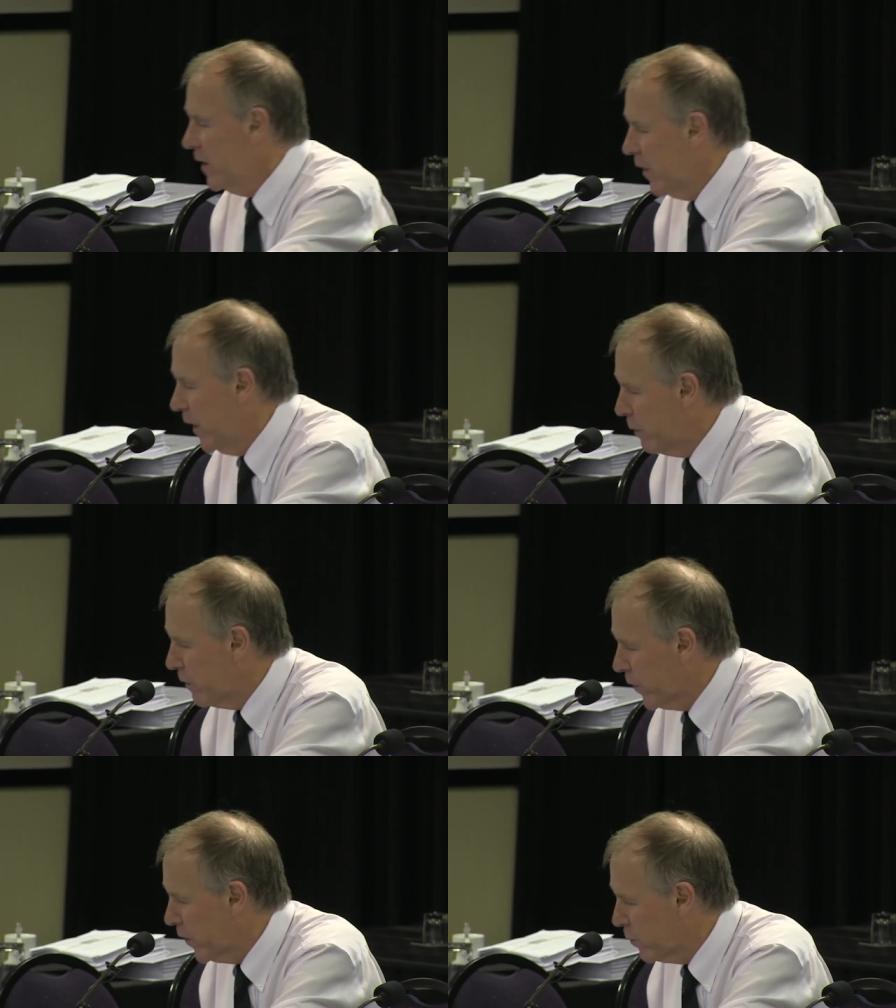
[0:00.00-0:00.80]
Then we've
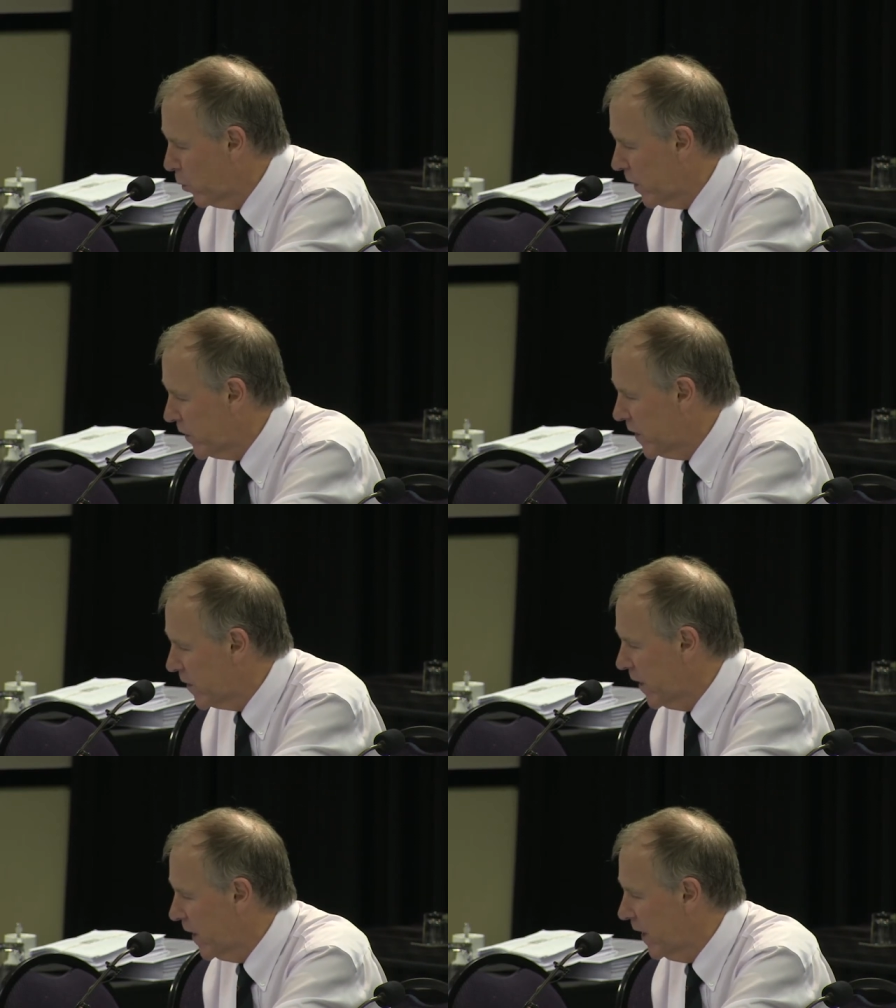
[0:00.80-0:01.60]
got the small
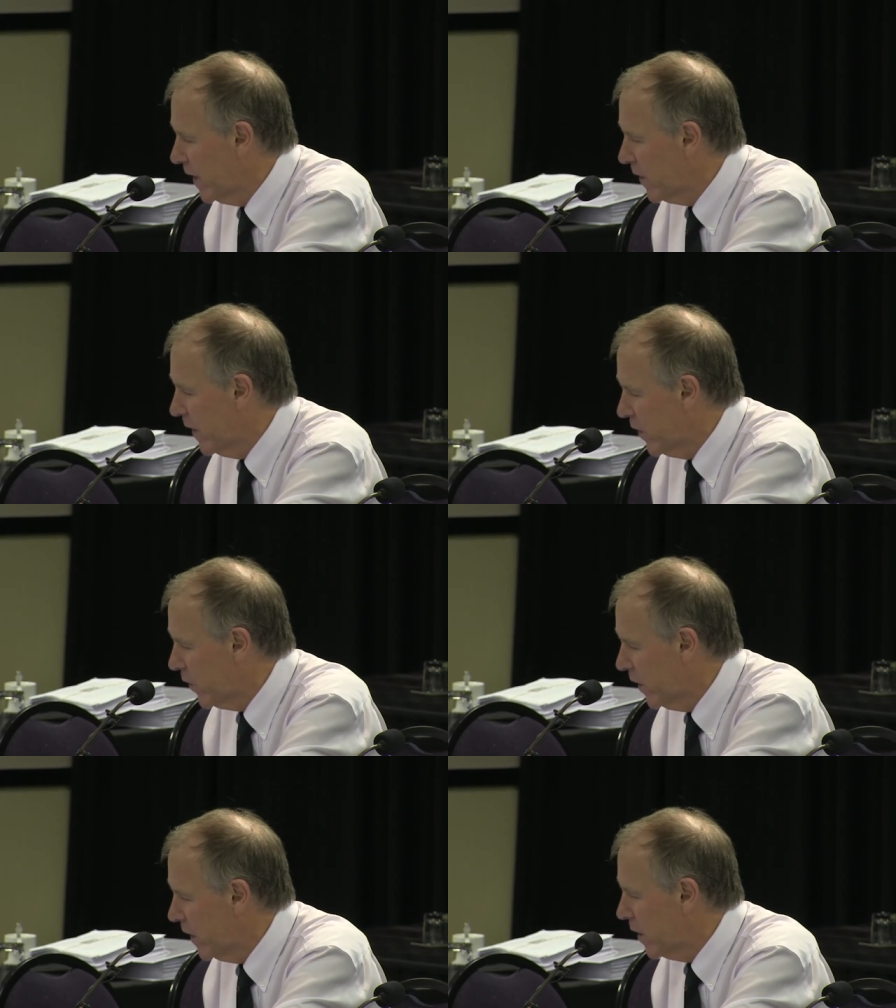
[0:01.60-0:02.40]
intestine length, then the
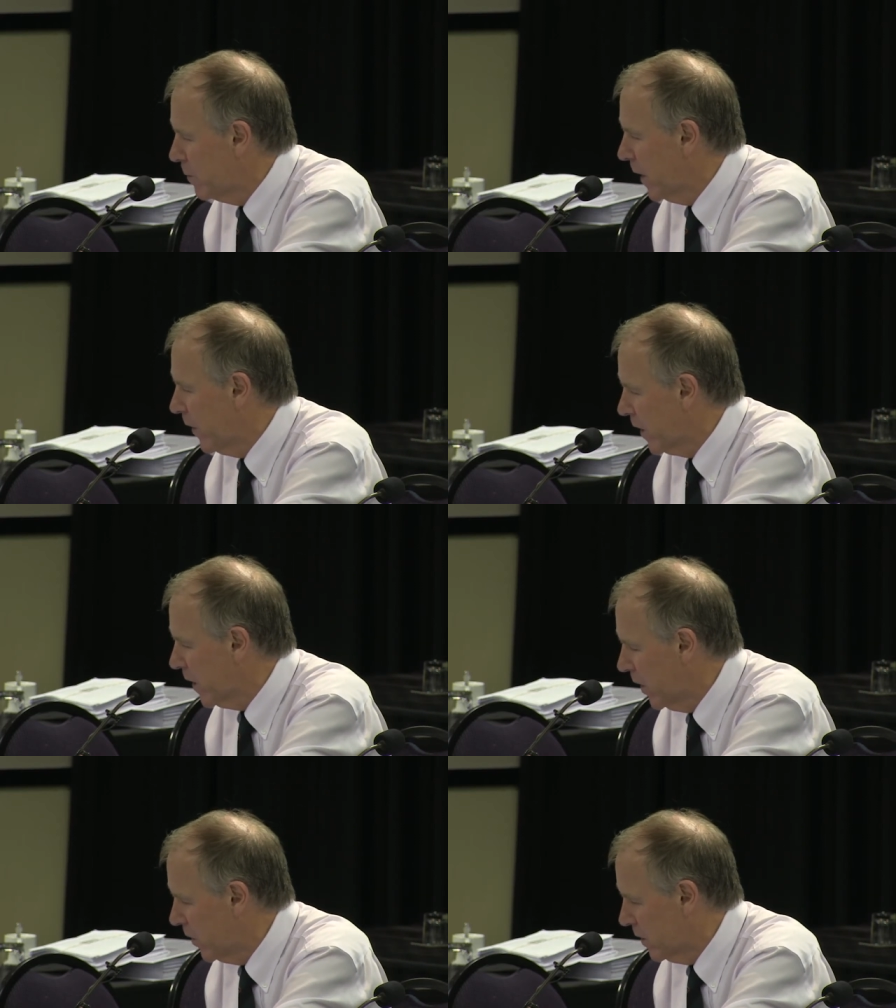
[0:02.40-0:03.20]
cecum and the
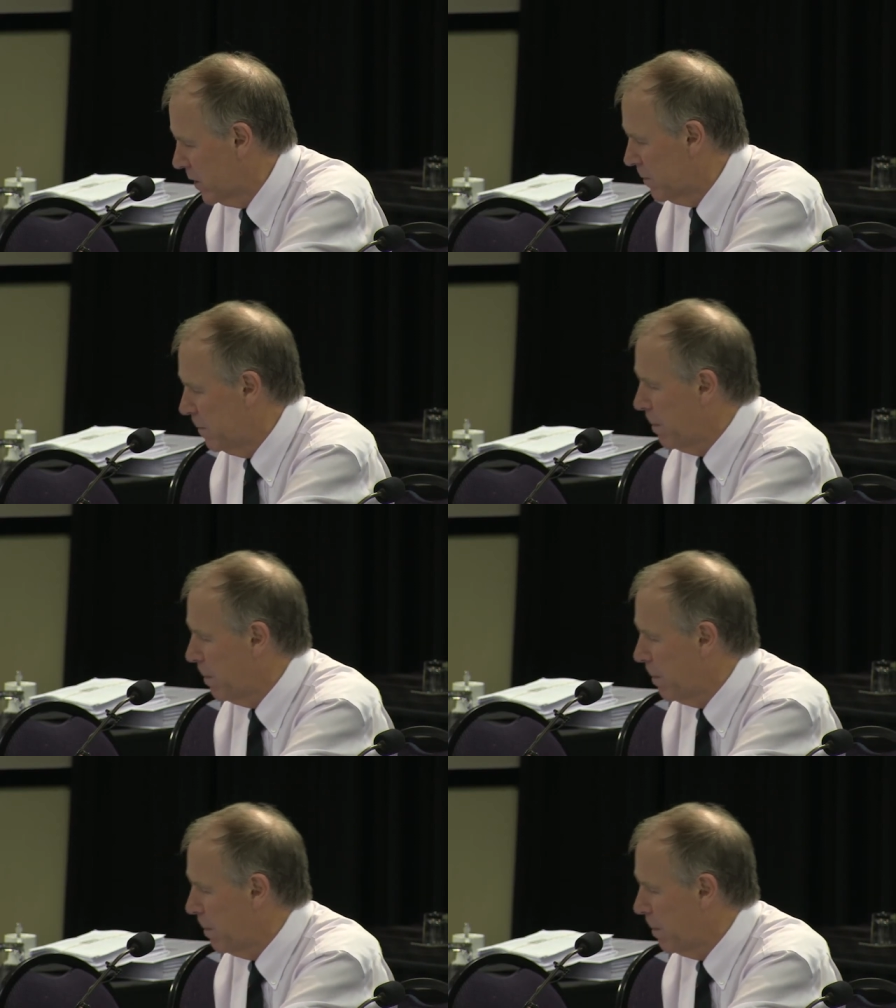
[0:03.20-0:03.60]
colon.